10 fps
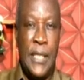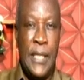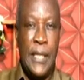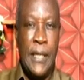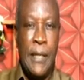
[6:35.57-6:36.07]

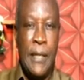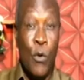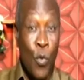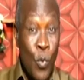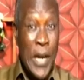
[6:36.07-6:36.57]
We
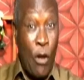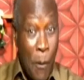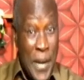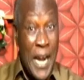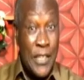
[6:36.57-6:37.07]
recommended that there
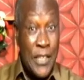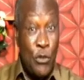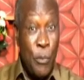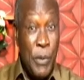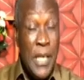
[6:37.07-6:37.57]
should be
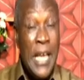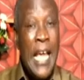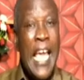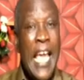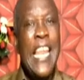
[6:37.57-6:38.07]
a day
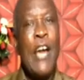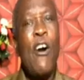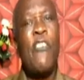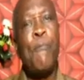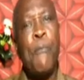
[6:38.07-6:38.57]
of mourning
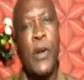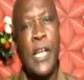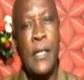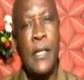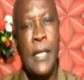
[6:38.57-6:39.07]

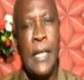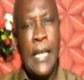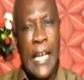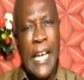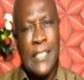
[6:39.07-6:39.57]
in the
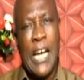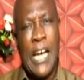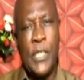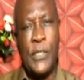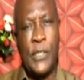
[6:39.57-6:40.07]
southeast.
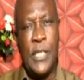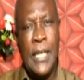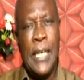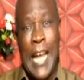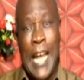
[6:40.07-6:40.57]
That those
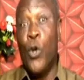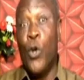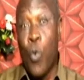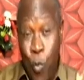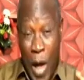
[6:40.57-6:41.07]
who were killed
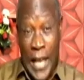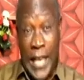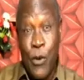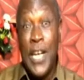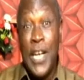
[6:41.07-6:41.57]
during the
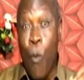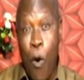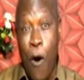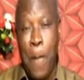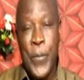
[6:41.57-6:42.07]
war,
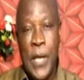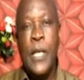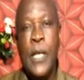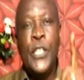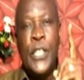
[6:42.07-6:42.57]

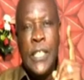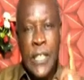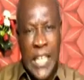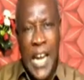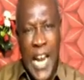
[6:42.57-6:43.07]
needless
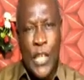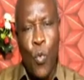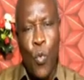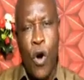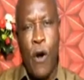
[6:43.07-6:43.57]
war,
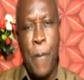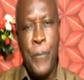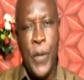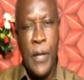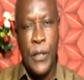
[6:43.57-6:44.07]

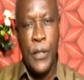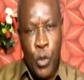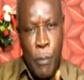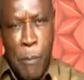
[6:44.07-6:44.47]
should be mourned